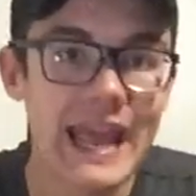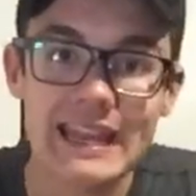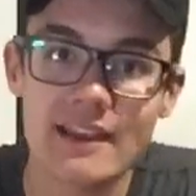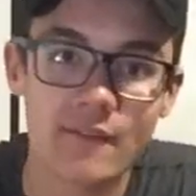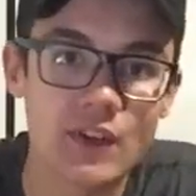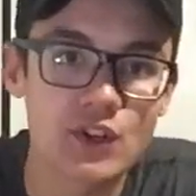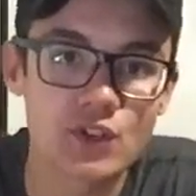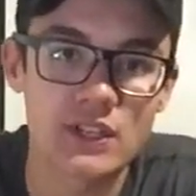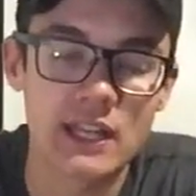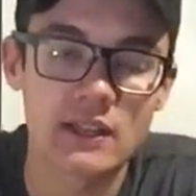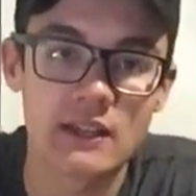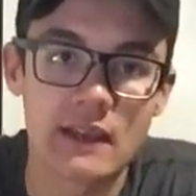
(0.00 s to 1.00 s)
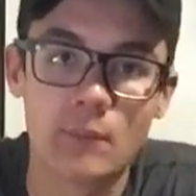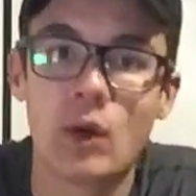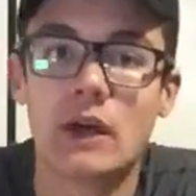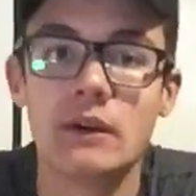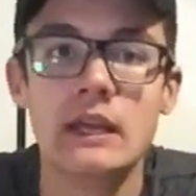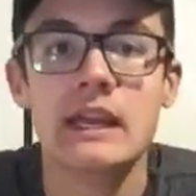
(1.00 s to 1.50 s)
8 Avengers at the time.
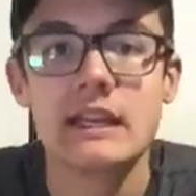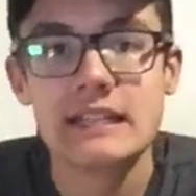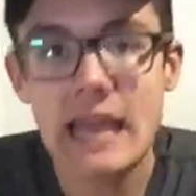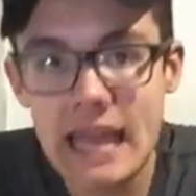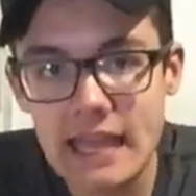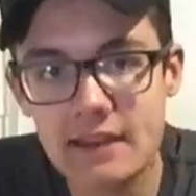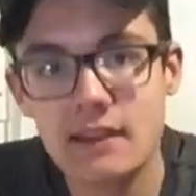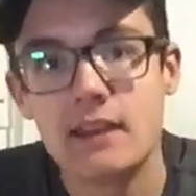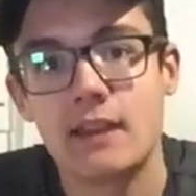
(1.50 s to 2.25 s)
Well, 10